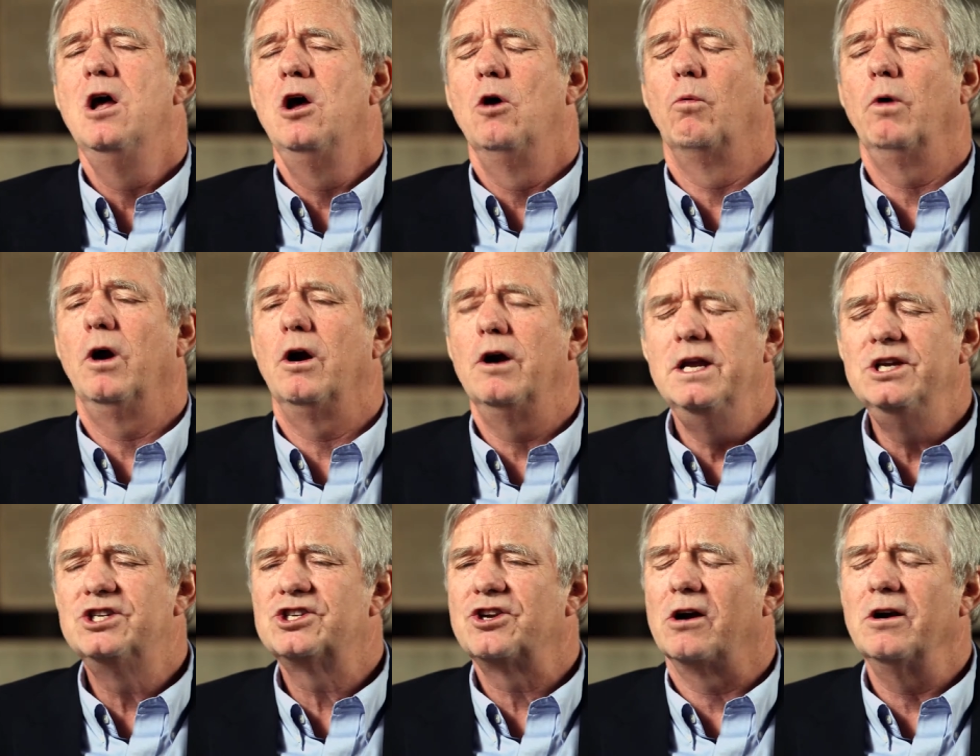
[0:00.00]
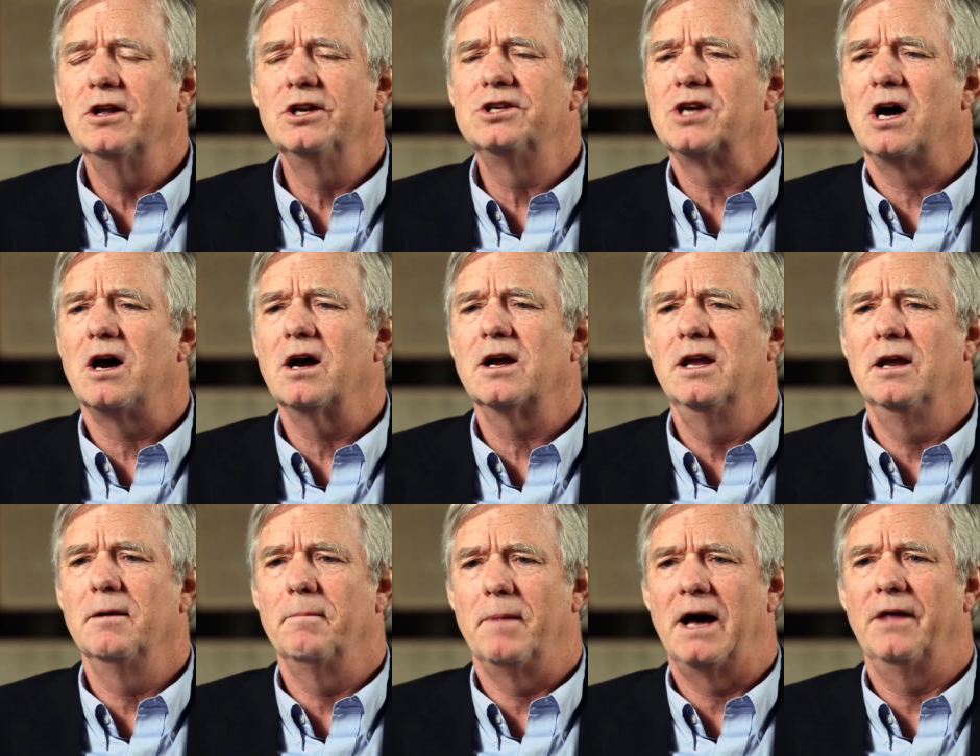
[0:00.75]
where he started
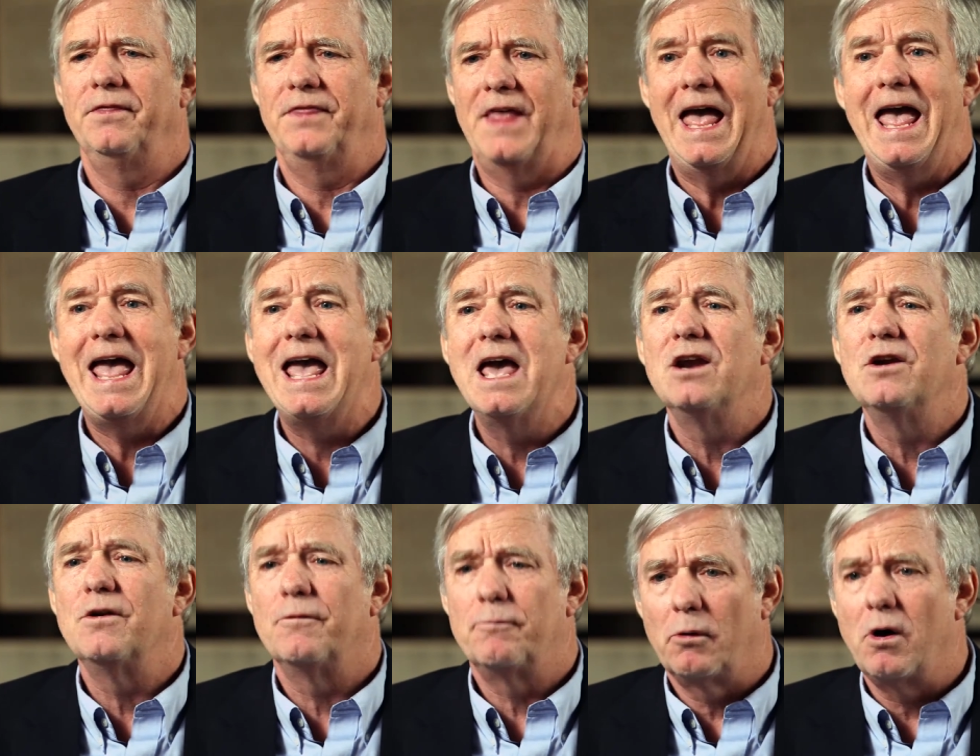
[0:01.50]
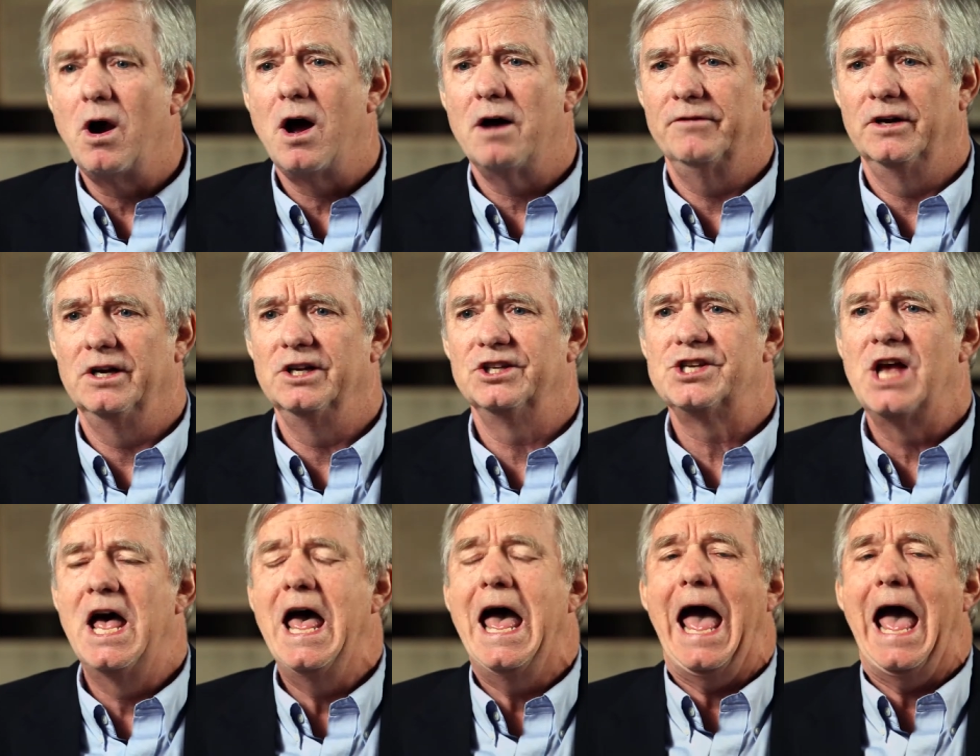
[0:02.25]
talking about the hand of providence